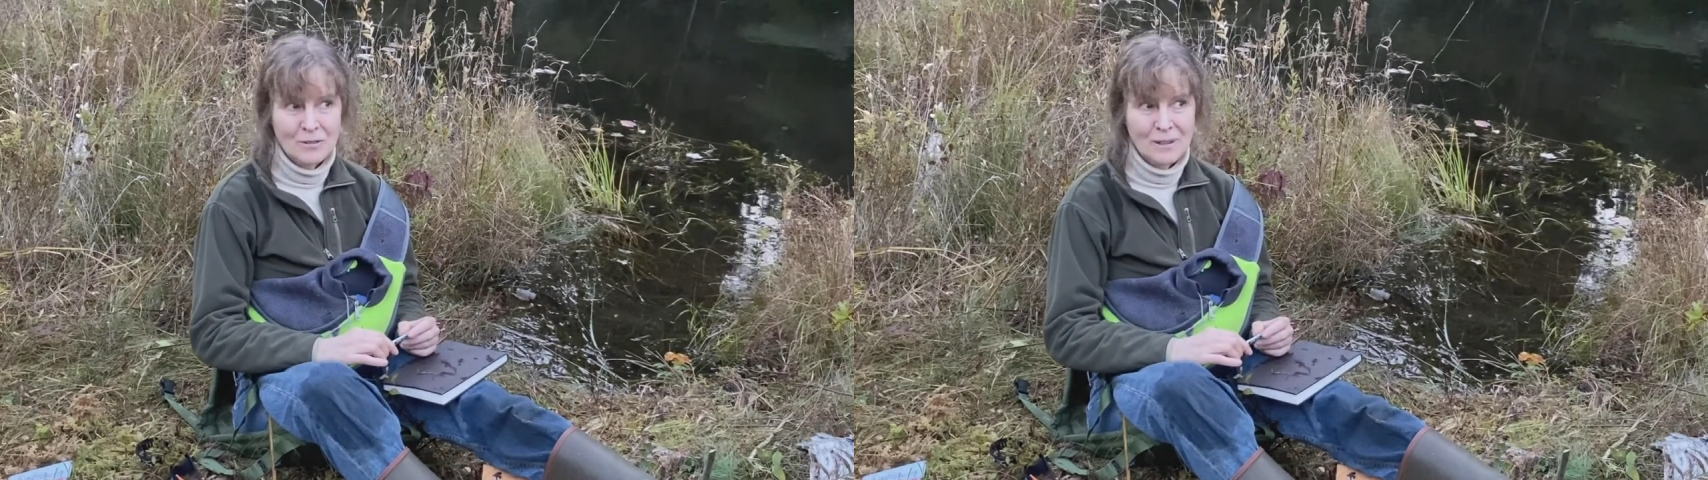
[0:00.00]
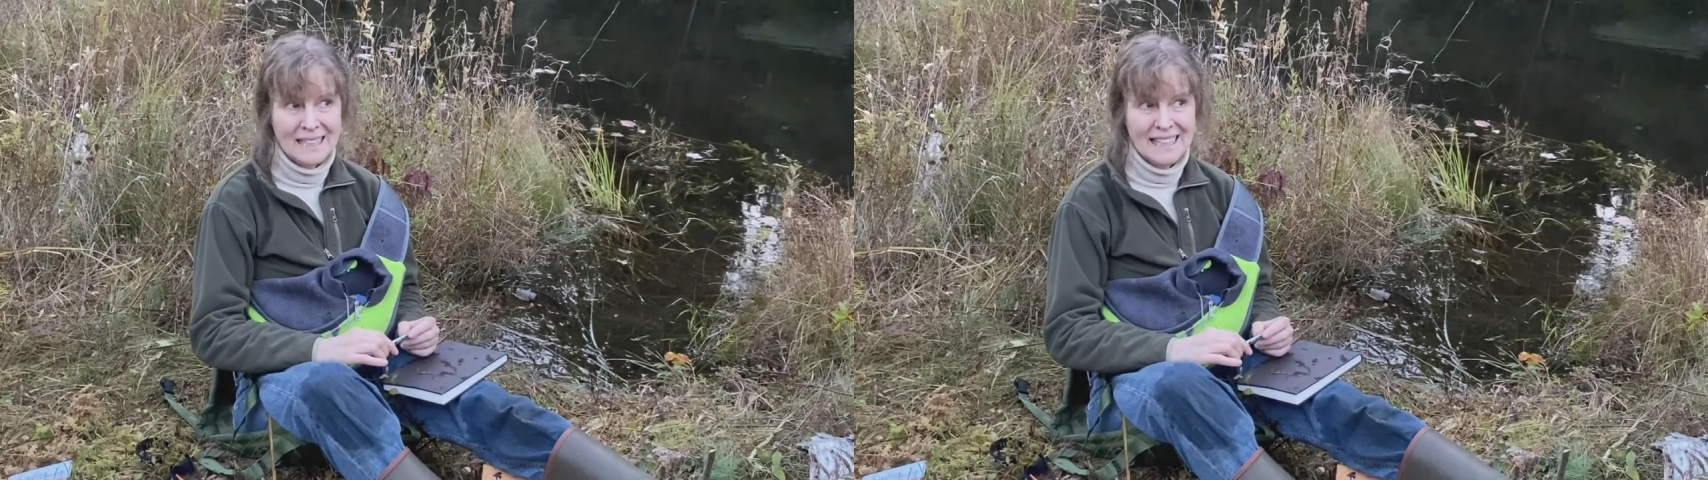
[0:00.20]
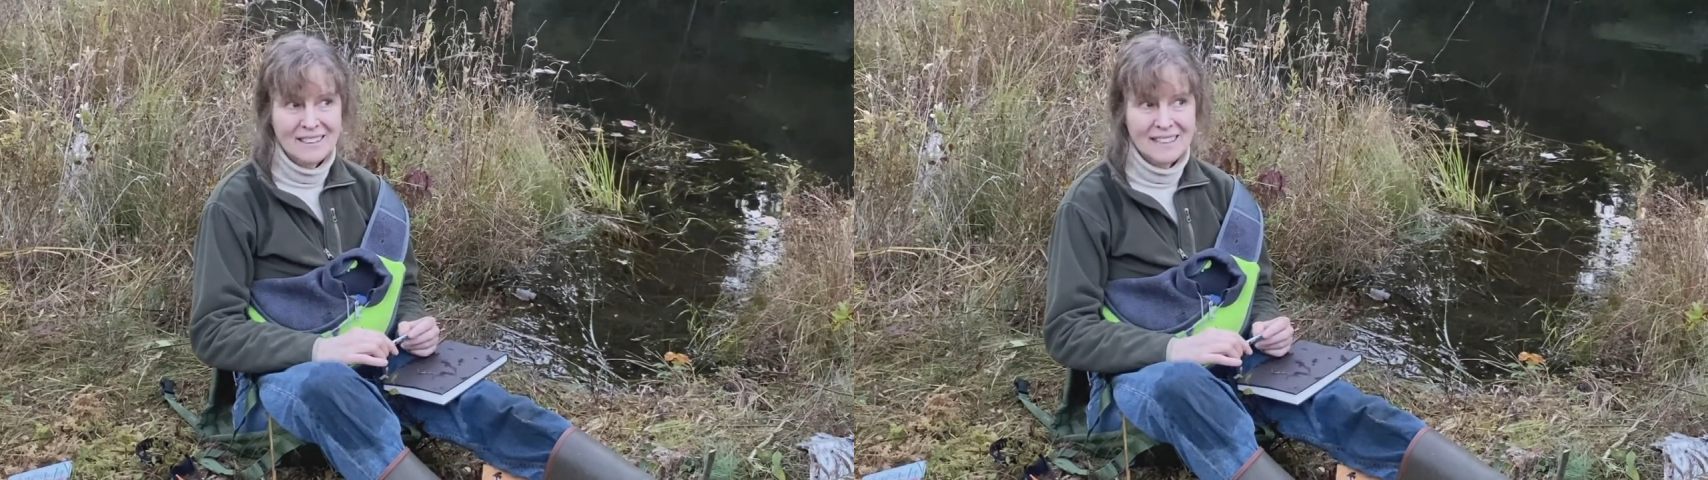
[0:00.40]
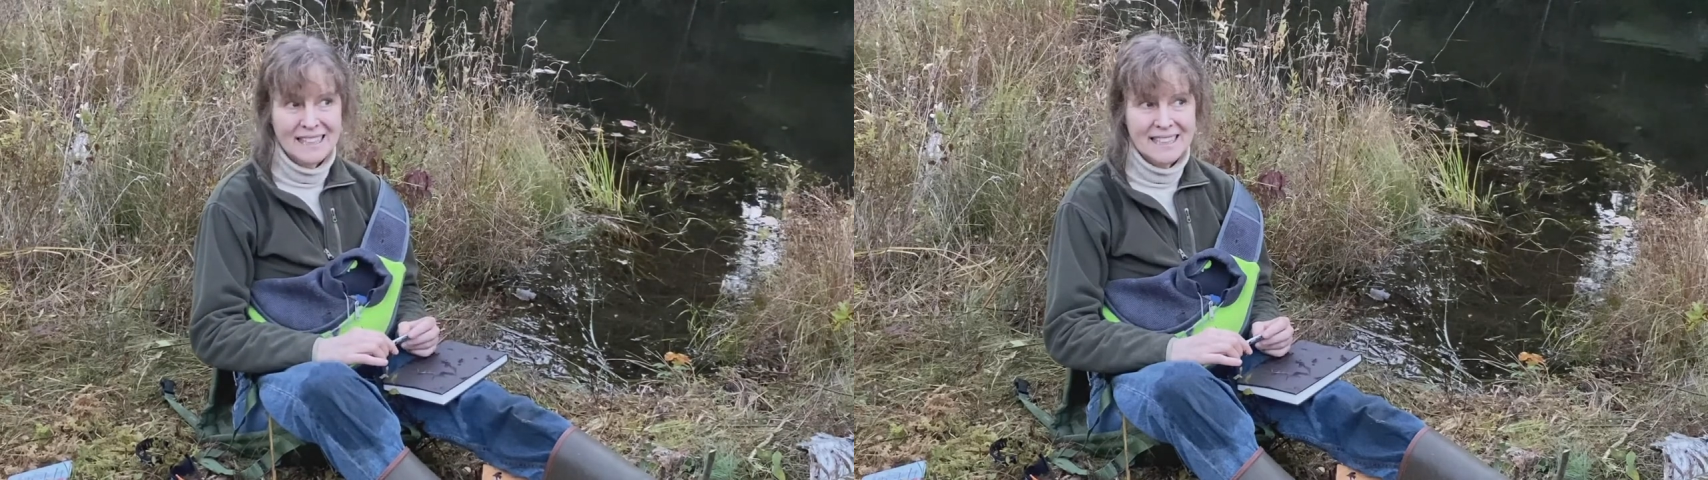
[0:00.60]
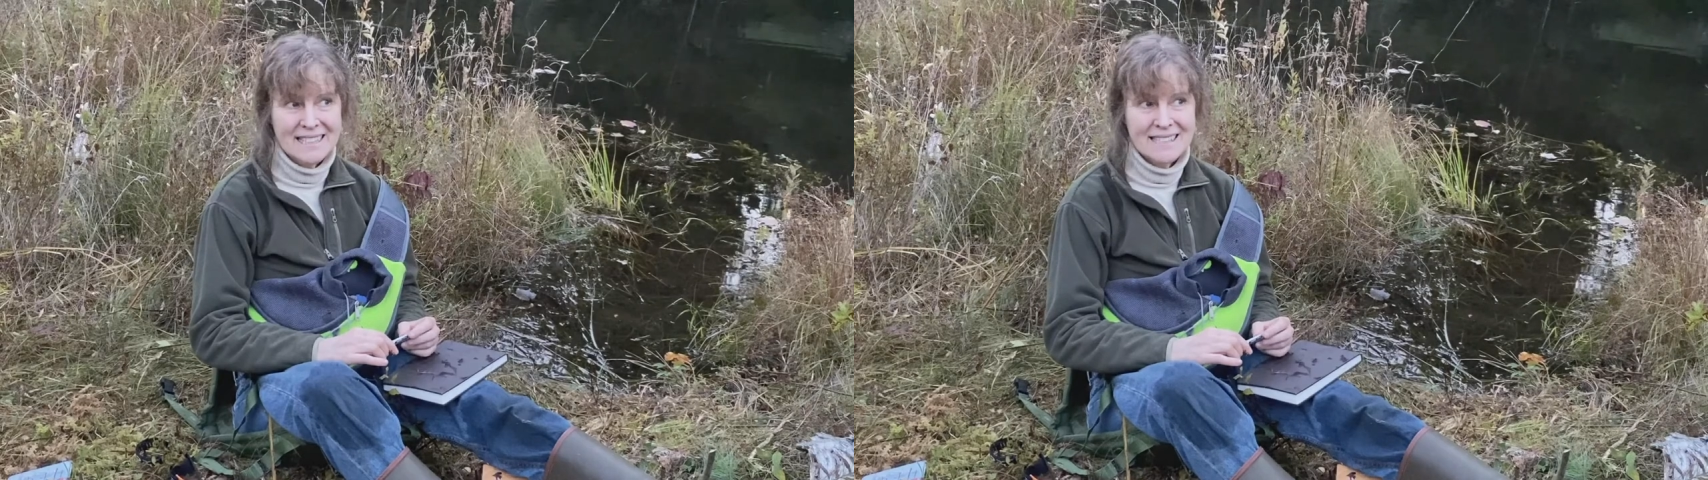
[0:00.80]
when I hear
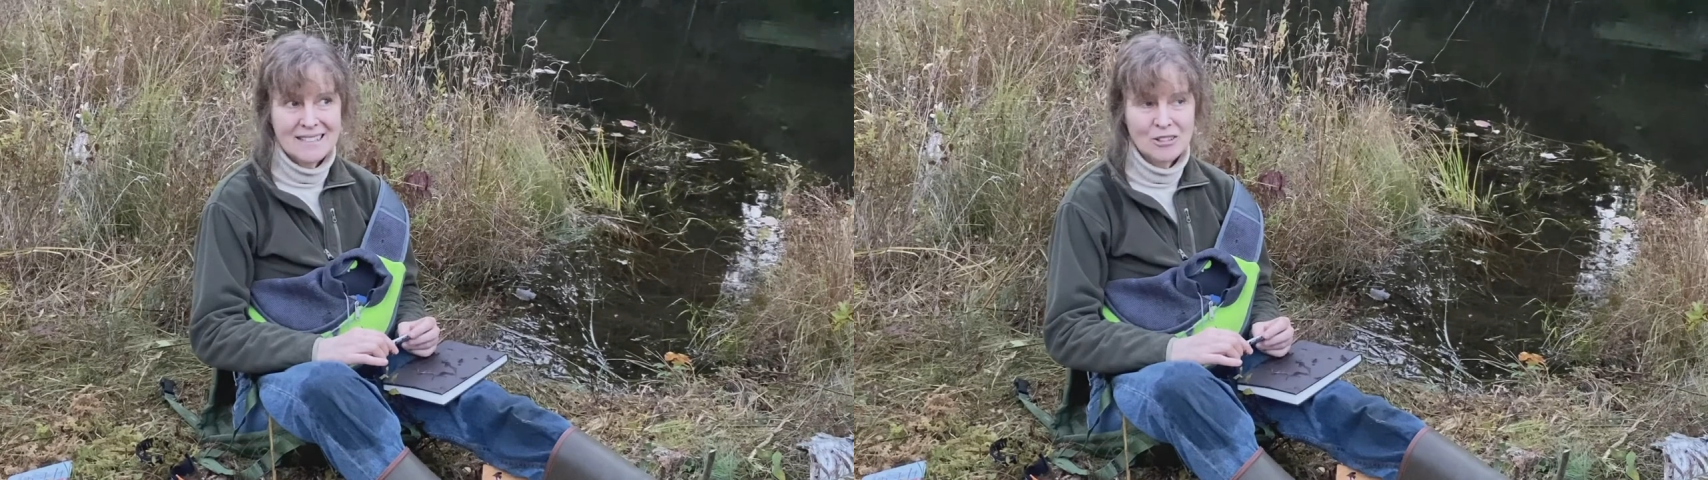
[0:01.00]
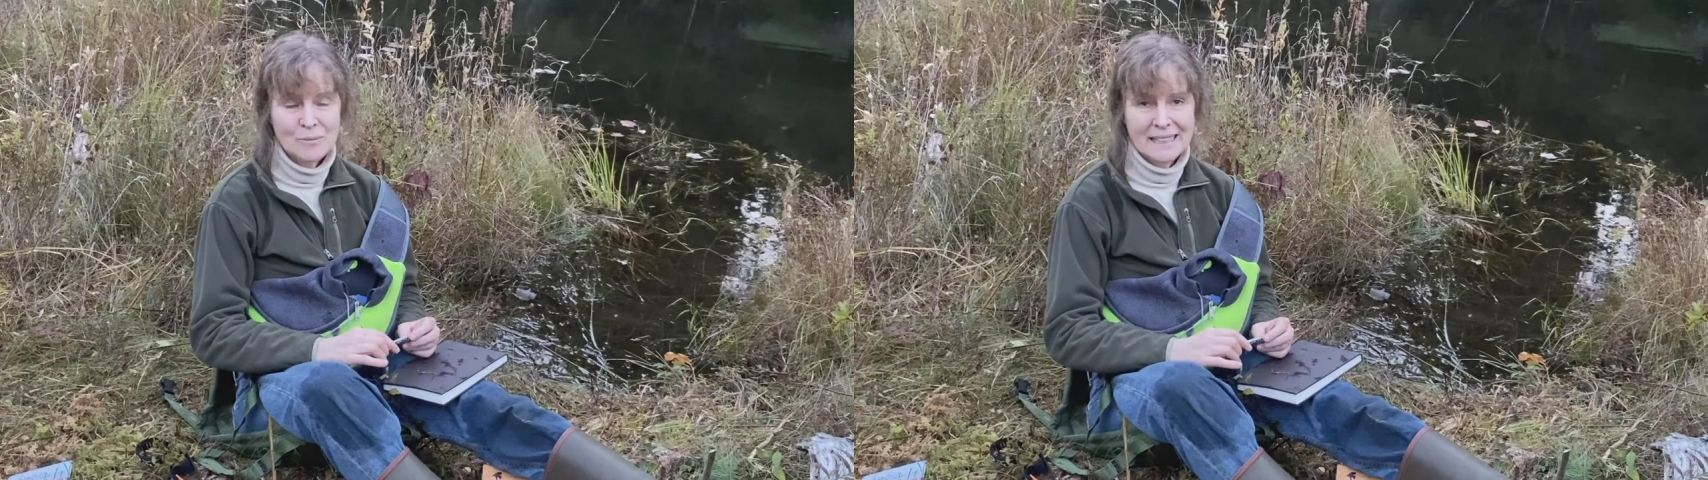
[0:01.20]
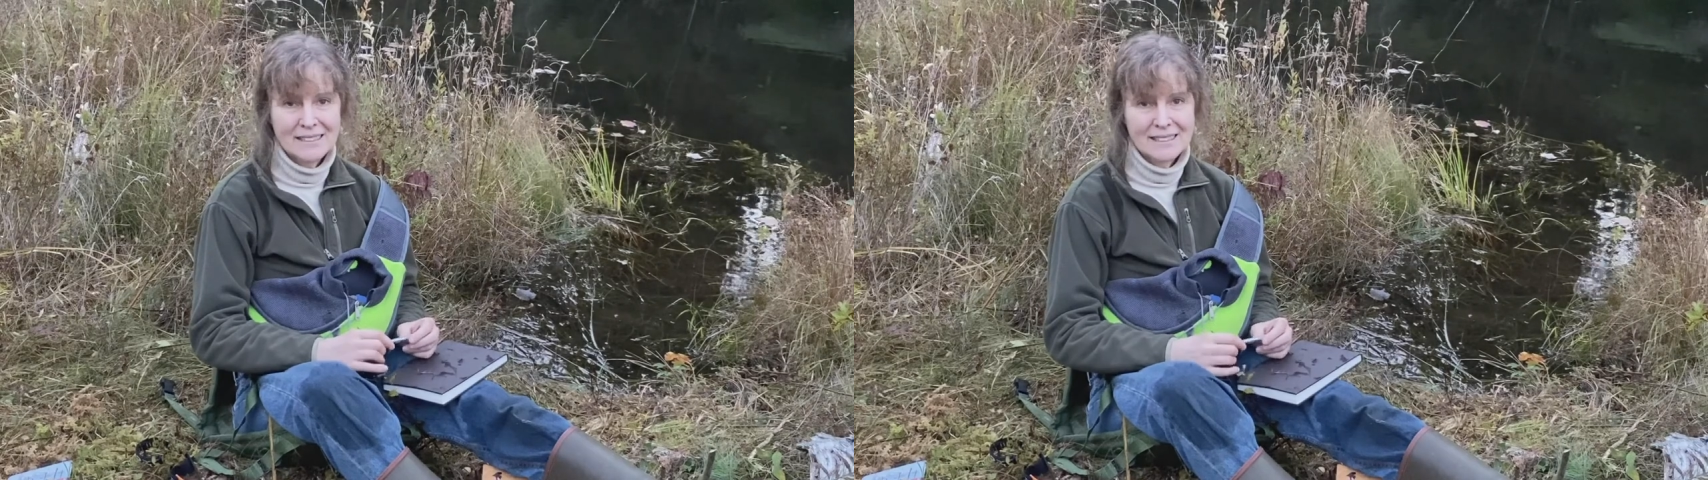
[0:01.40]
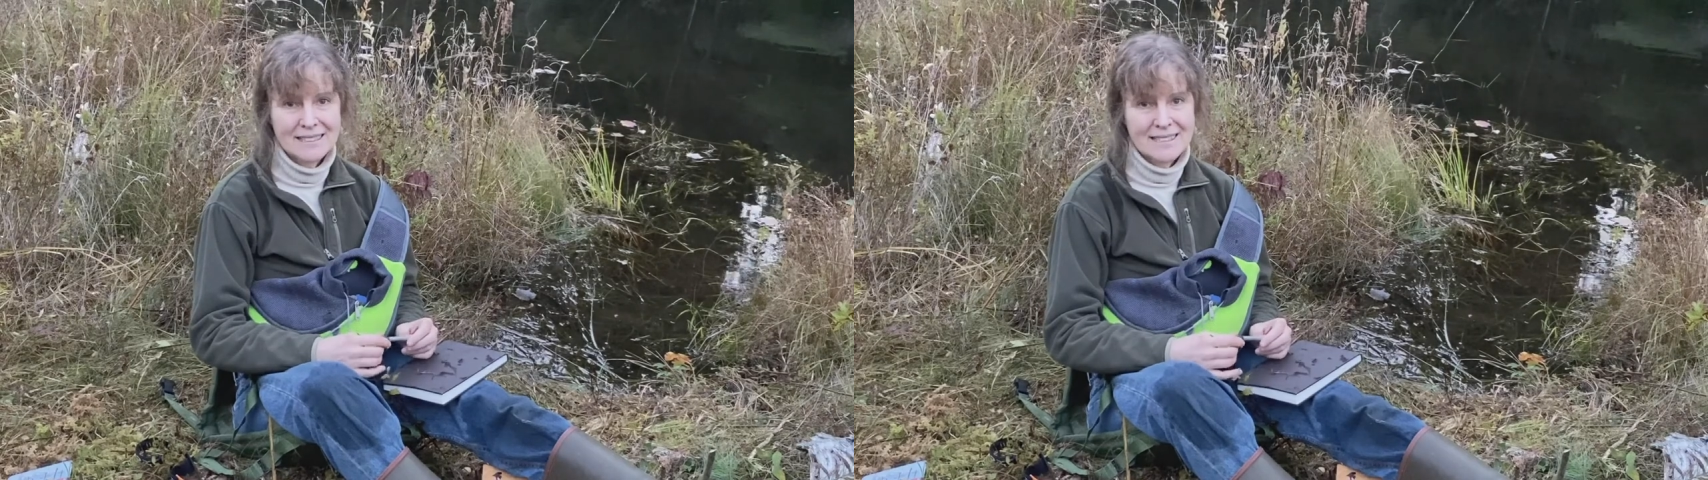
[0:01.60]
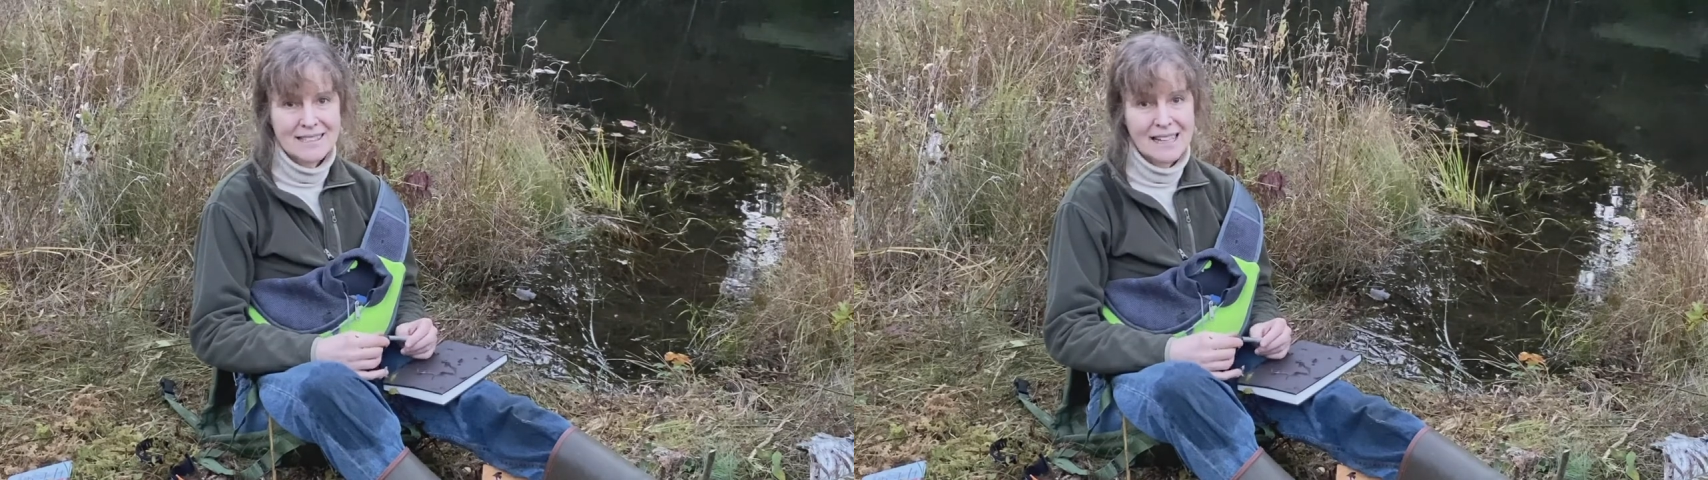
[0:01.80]
geese, oh my
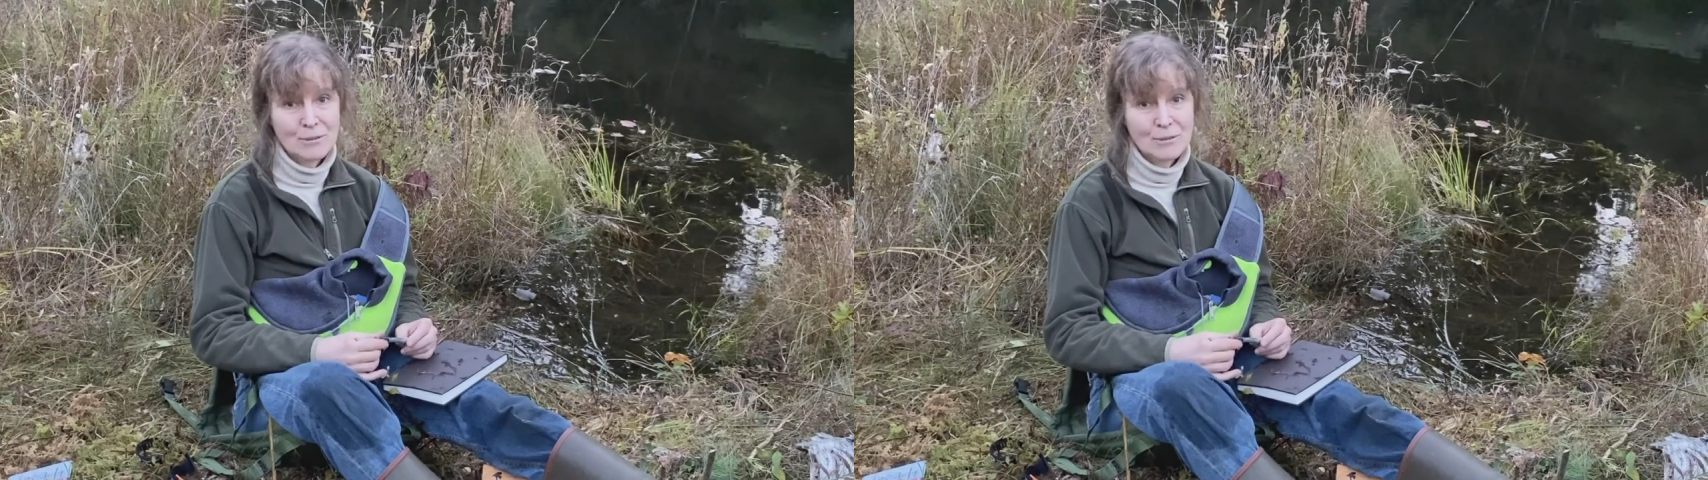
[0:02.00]
goodness,